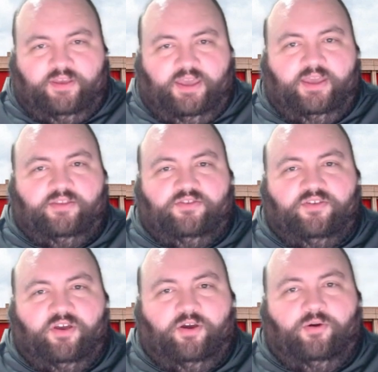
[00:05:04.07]
And
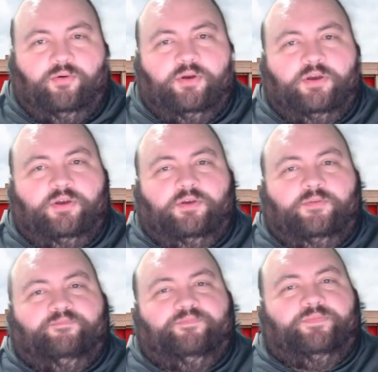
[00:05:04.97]
so,
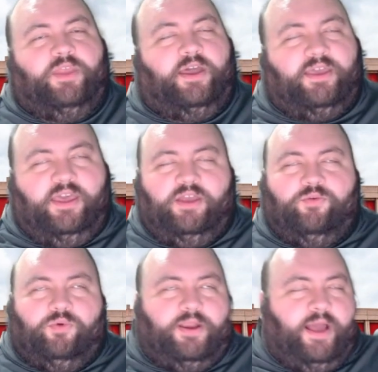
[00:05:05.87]

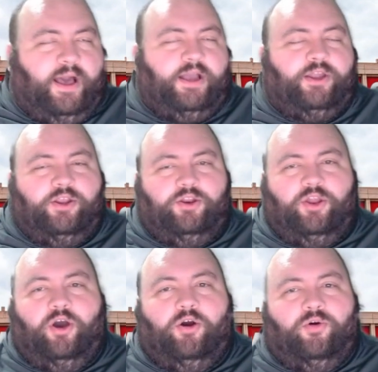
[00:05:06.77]
again, we're not going to
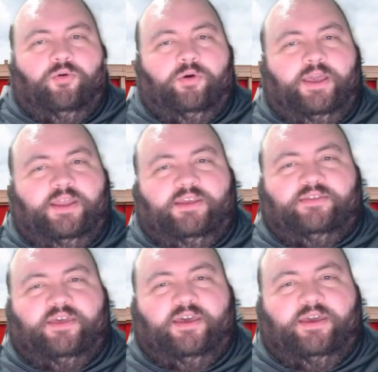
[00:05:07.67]
know
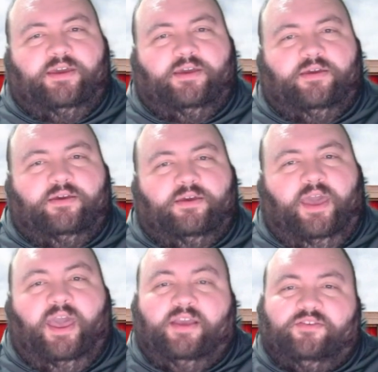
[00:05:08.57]
anything
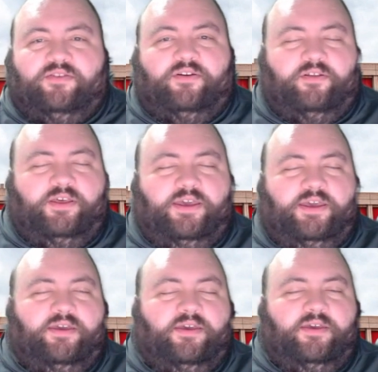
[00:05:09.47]

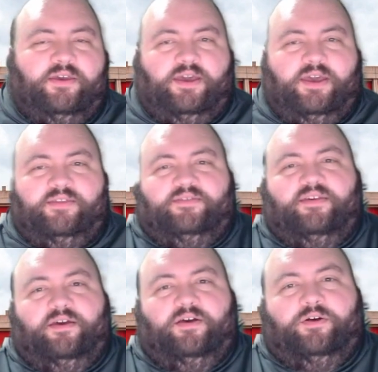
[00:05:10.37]
externally
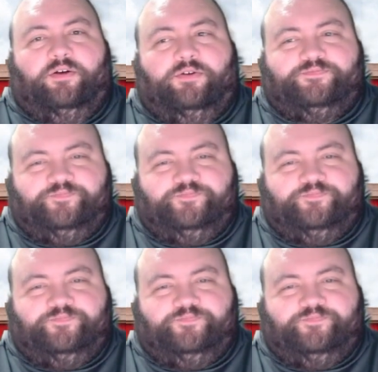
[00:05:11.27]
until